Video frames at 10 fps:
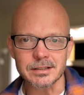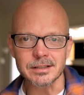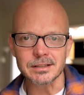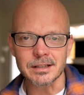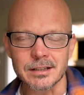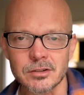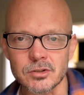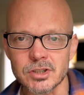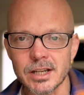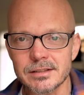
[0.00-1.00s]
is that you're
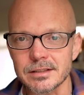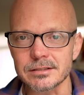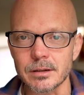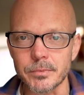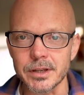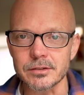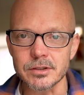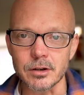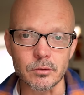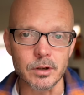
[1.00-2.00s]
chasing something, it's
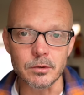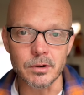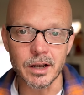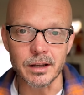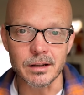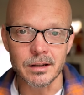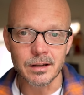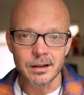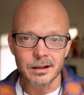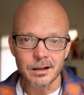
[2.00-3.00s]
going to run away.
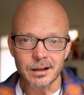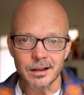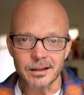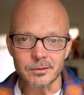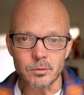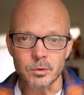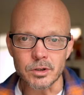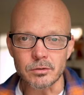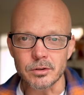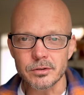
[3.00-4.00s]
And
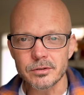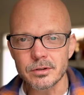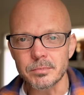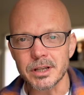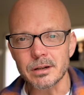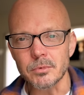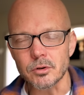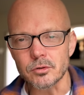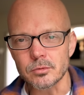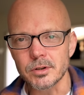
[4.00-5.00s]
when you learn to become
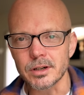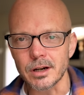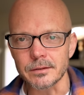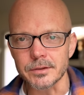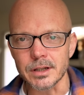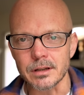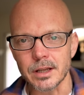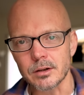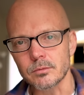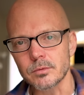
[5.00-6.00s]
uber confident,
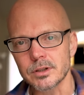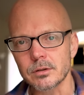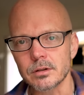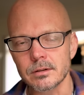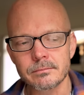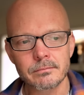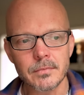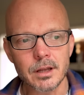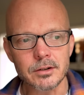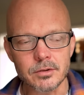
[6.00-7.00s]
like a real
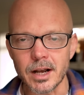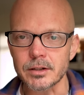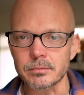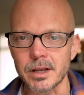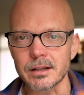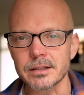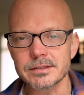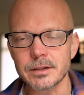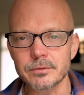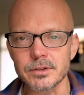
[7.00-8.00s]
attractive man,
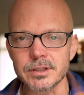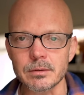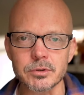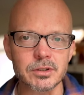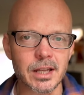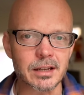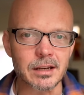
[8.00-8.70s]
let's say, for example, you take a